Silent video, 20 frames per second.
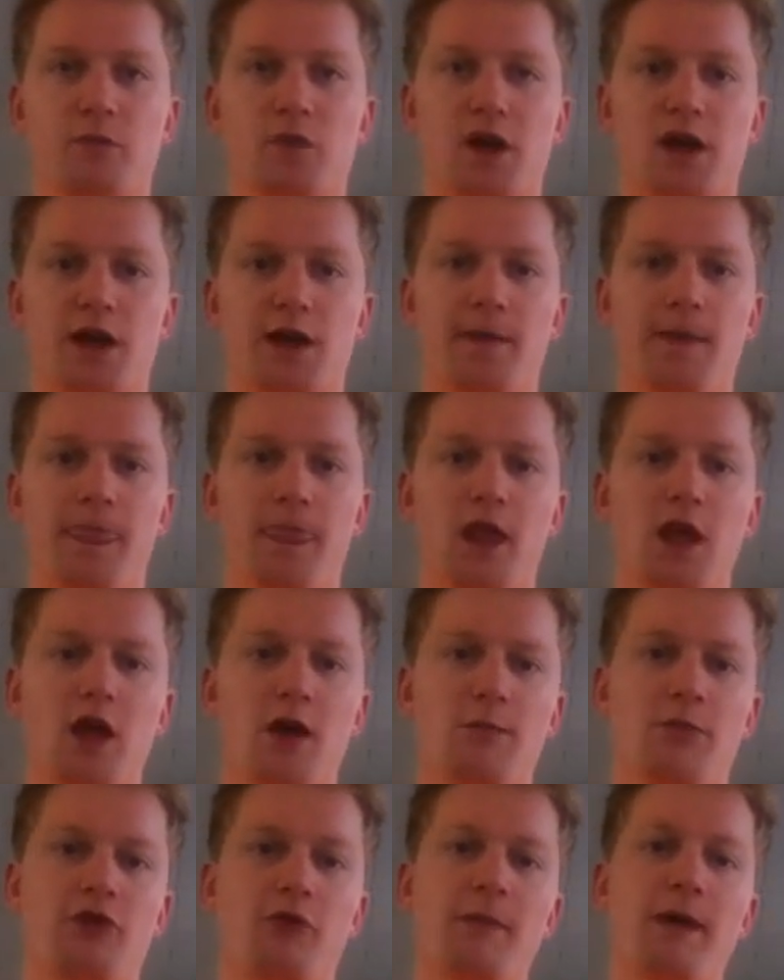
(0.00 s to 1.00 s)
Okay,
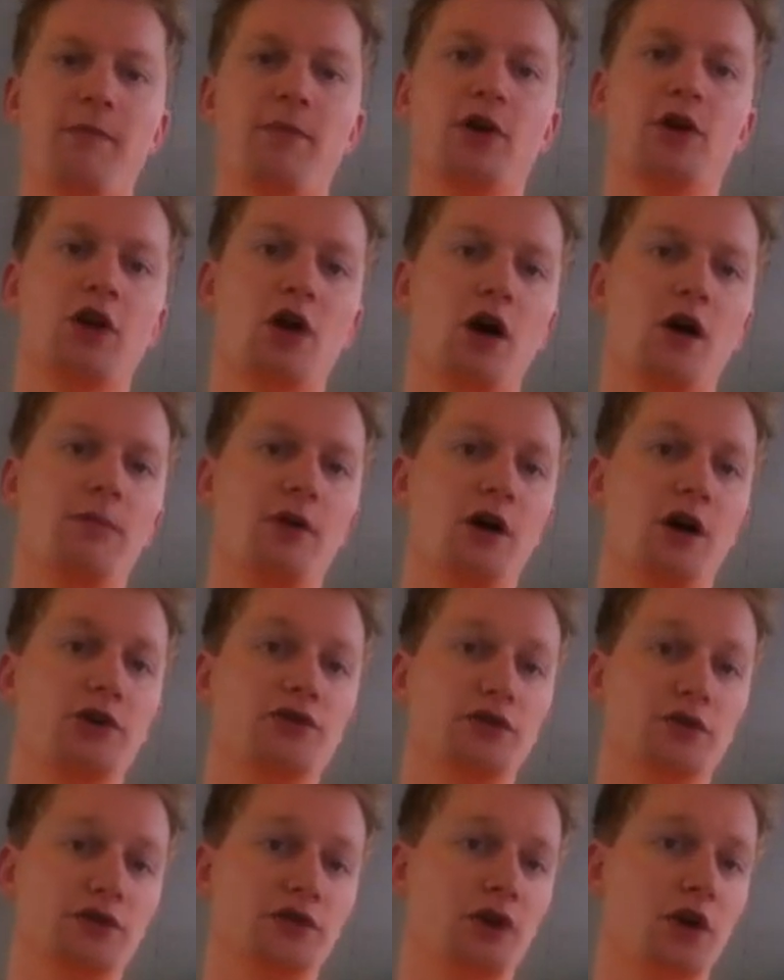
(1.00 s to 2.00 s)
but remember,
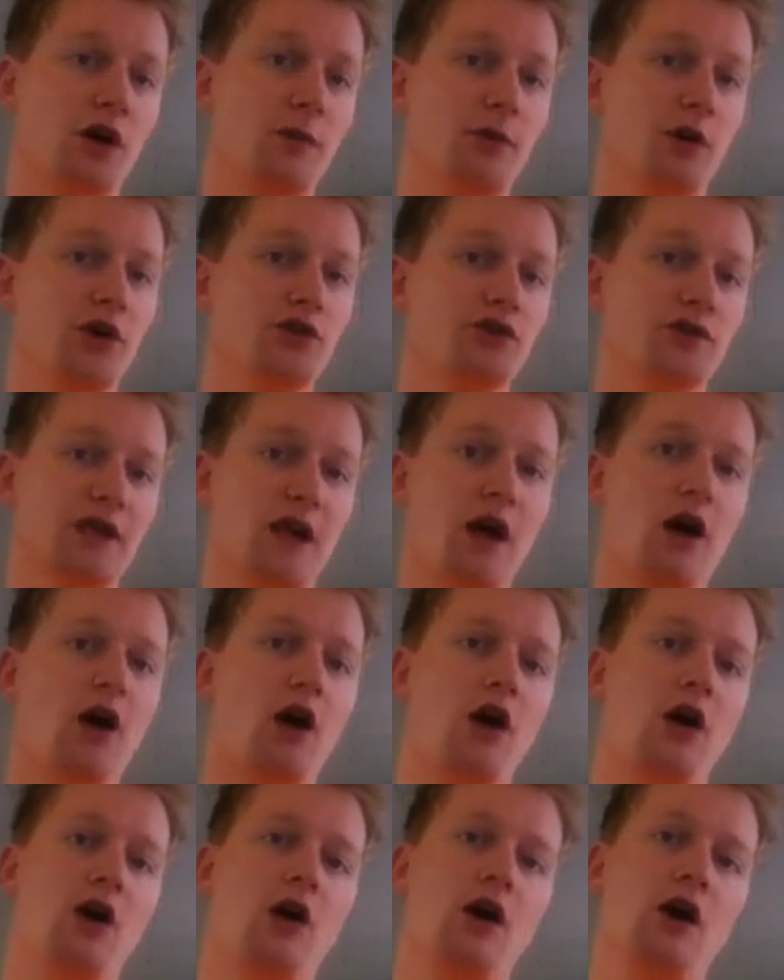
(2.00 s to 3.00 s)
carbohydrates
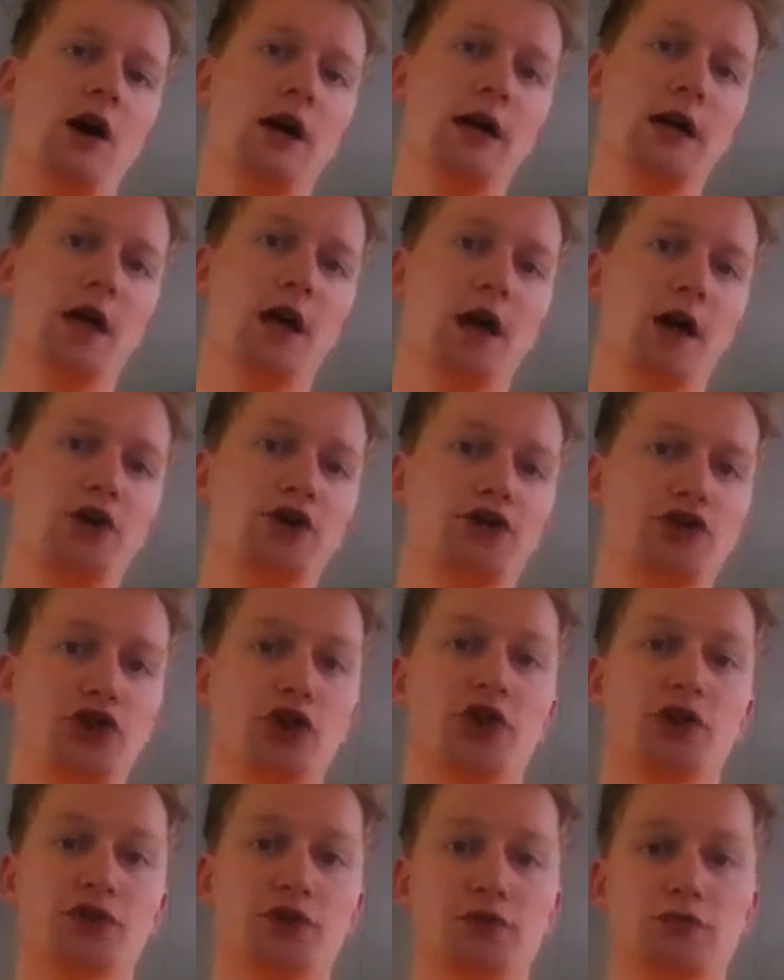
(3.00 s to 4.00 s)
are
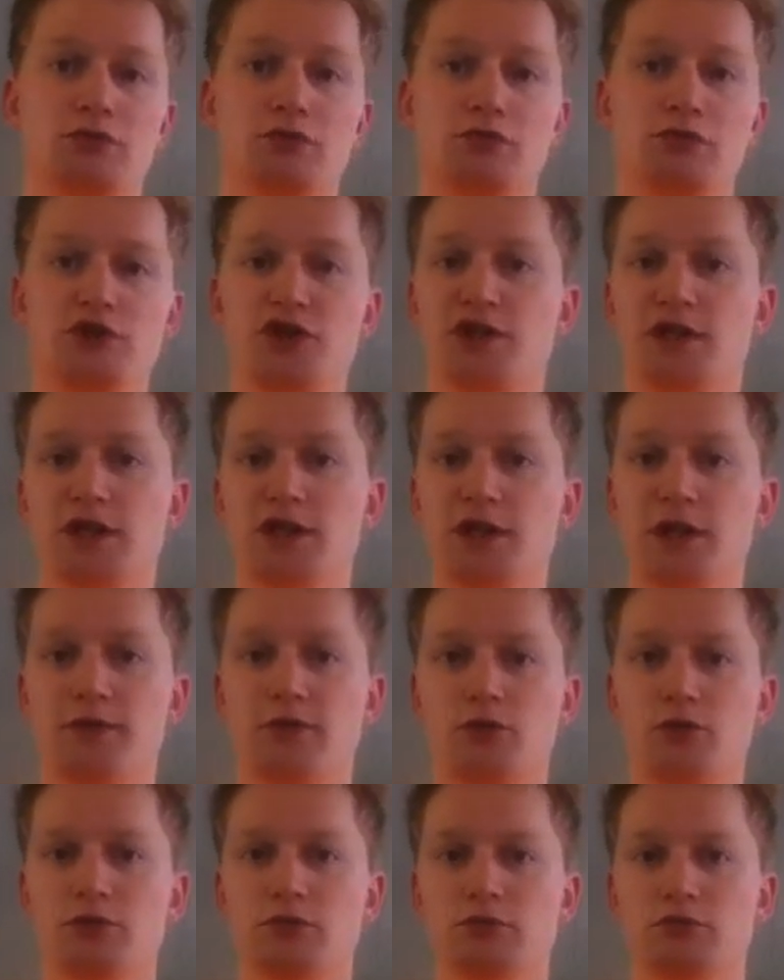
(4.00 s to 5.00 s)
sugars, just in
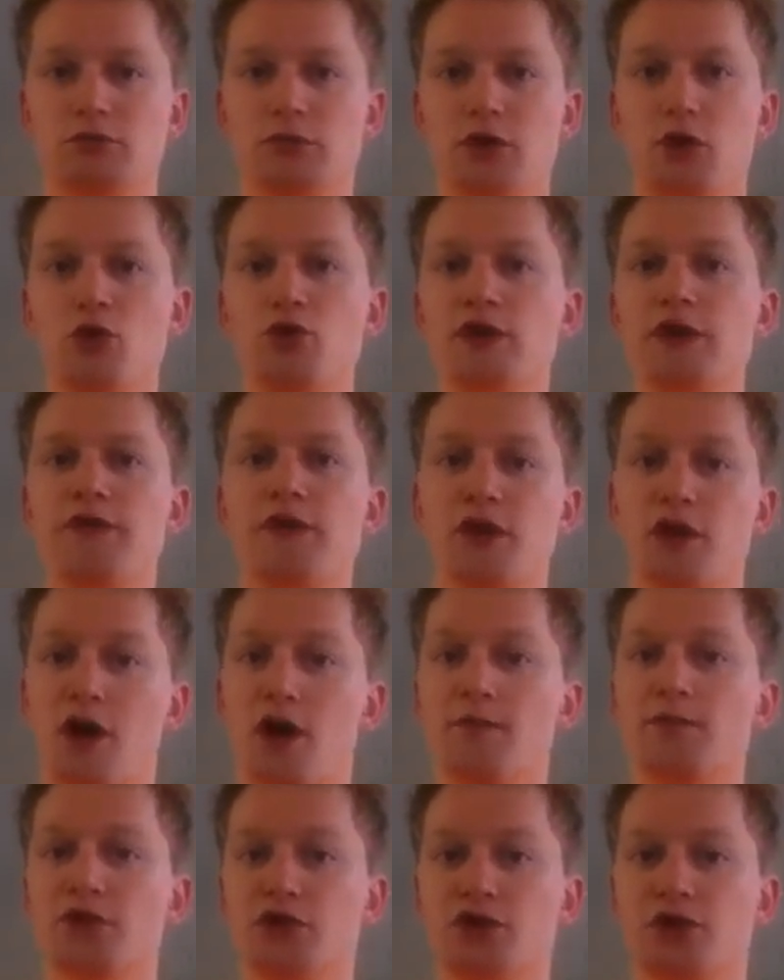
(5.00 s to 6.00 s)
general. All different
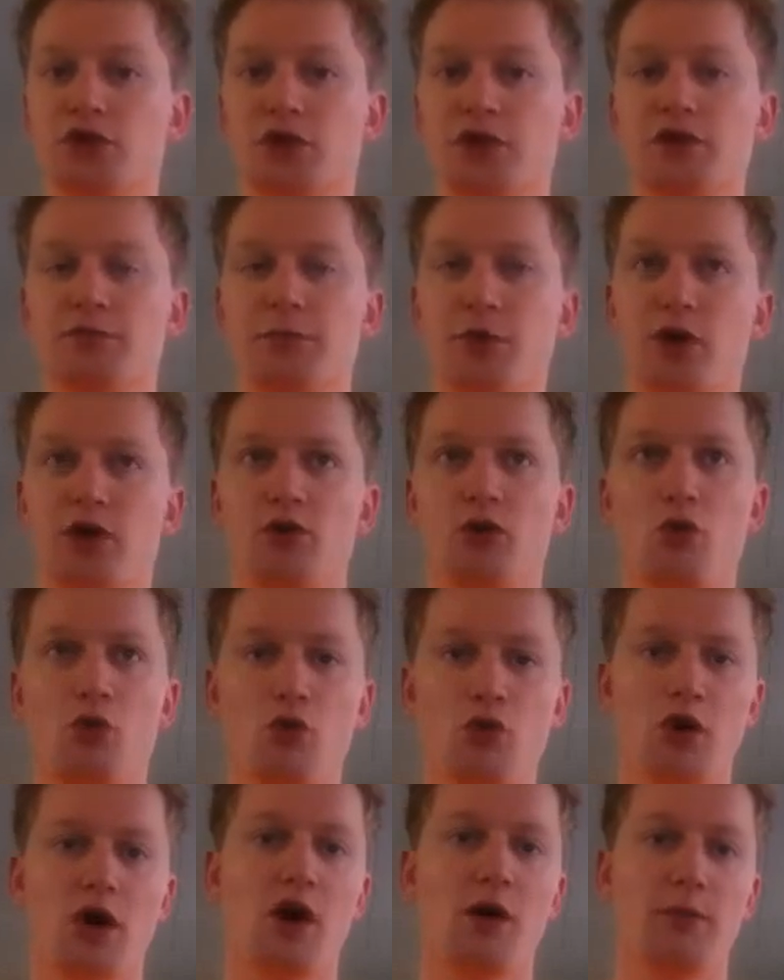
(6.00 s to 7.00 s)
kinds of sugars, but
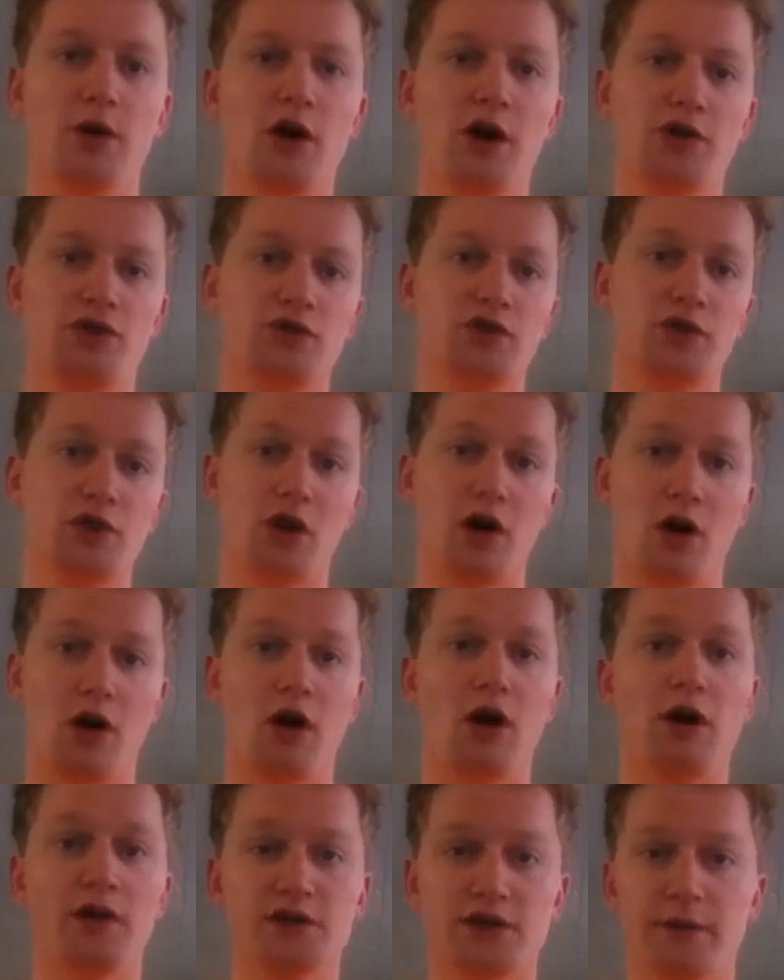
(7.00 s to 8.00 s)
all carbohydrates
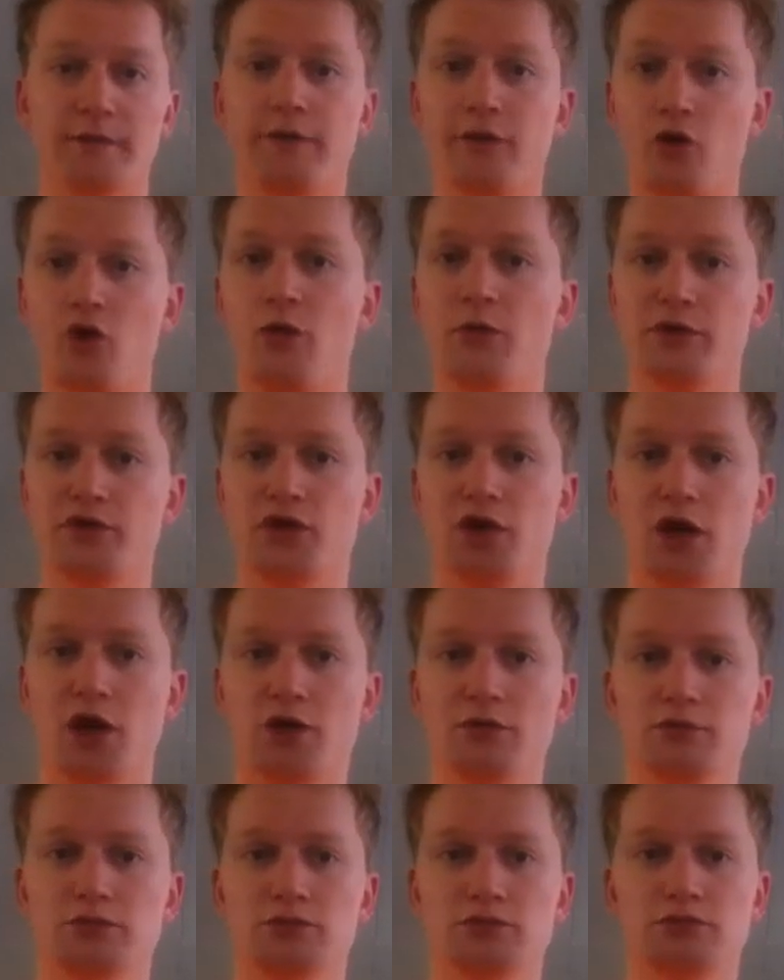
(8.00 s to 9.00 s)
are some form of sugar.
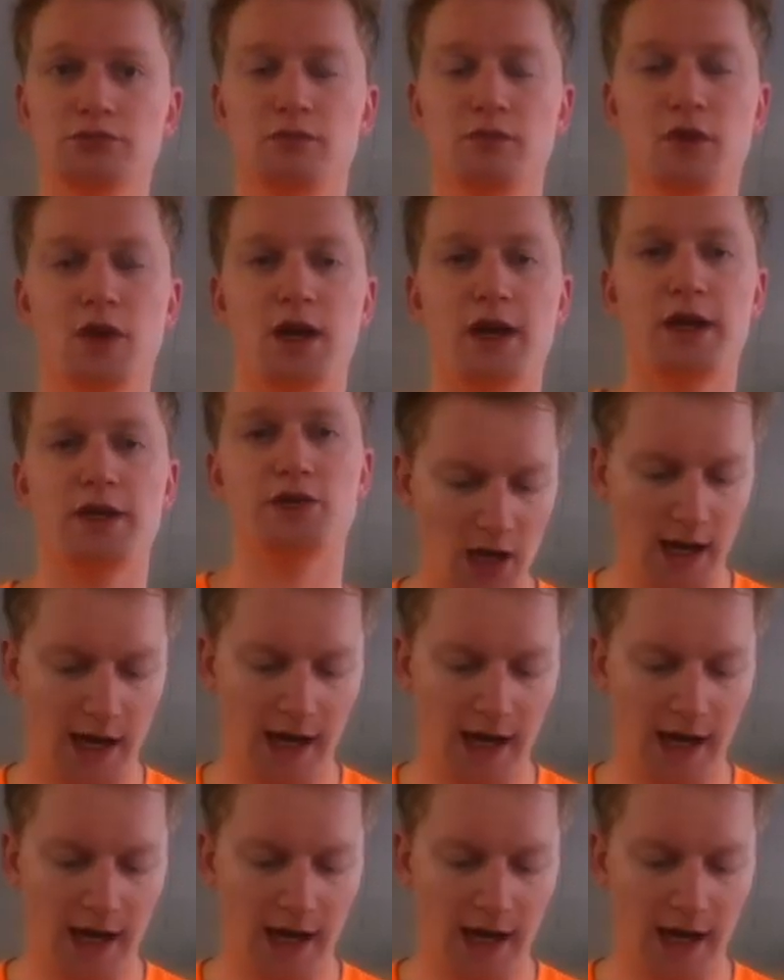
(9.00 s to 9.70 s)
Okay,